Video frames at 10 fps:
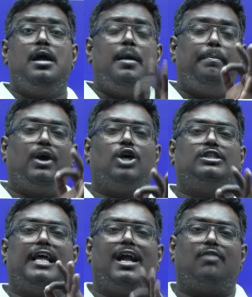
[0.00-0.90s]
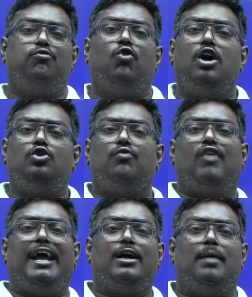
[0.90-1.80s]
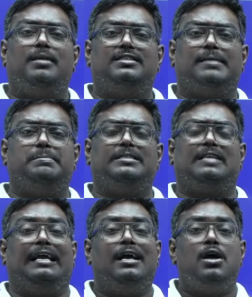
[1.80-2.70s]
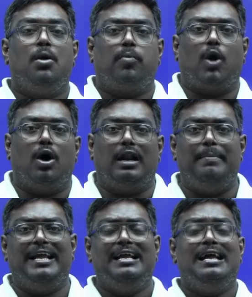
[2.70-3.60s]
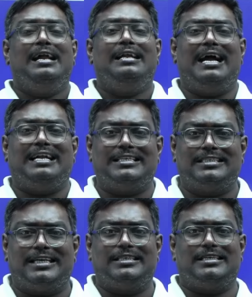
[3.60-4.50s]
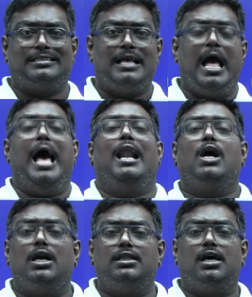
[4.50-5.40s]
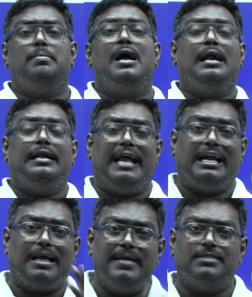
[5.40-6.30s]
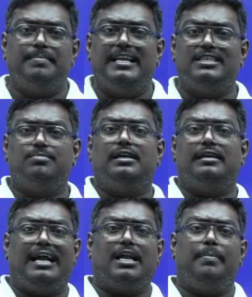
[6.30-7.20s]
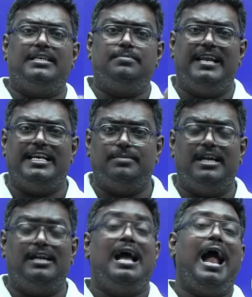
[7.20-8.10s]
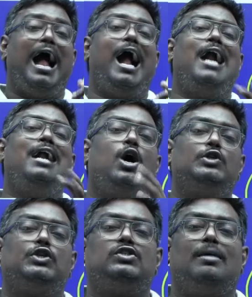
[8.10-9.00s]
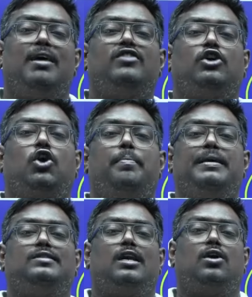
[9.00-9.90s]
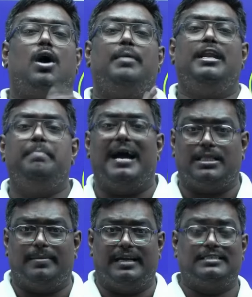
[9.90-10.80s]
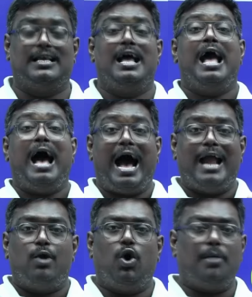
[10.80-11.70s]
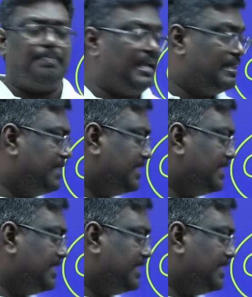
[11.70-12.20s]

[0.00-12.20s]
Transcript: because there are 4 to 5 common subjects like programming, data structures, algorithm, database management, and also some of the topics are common in mathematics. I hope in this